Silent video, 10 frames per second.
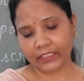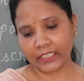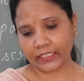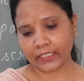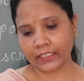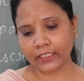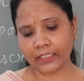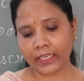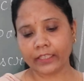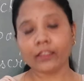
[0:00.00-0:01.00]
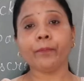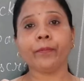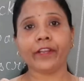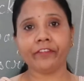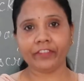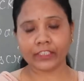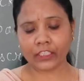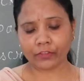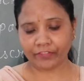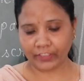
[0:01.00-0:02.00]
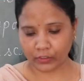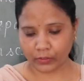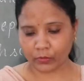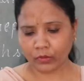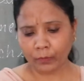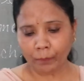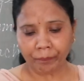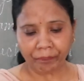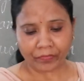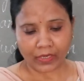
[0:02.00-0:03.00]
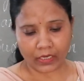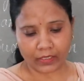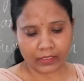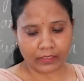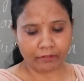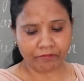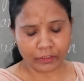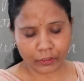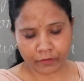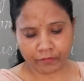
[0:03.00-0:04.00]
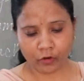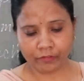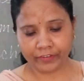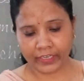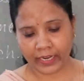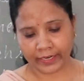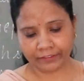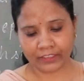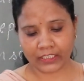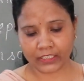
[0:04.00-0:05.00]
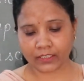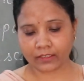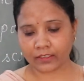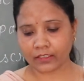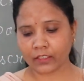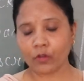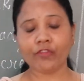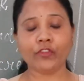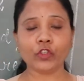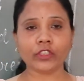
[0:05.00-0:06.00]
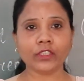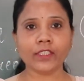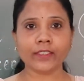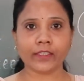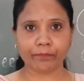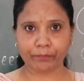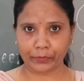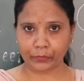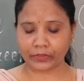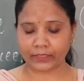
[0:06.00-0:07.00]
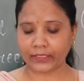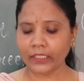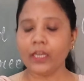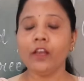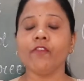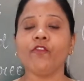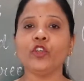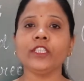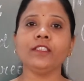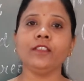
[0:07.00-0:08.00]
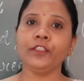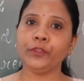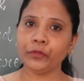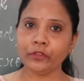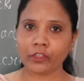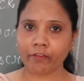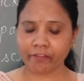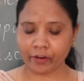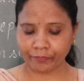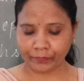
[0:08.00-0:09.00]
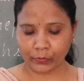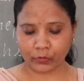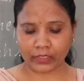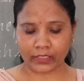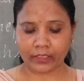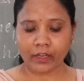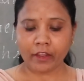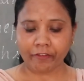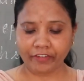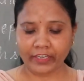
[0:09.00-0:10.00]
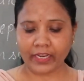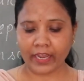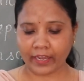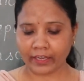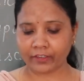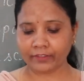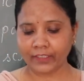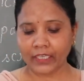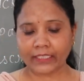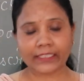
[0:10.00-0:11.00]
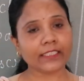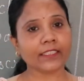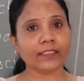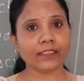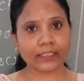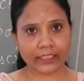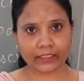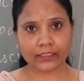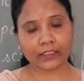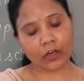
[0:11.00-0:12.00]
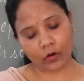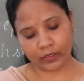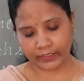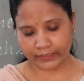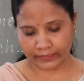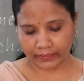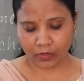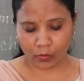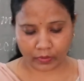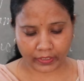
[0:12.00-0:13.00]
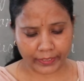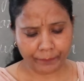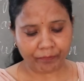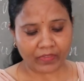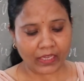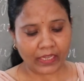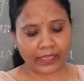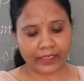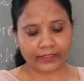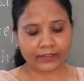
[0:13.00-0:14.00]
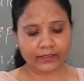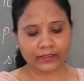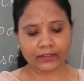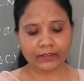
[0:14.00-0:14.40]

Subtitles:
discussed in the previous video. First of all, we have discussed what is the computer, what is the use of computer. We have discussed it already. Okay, and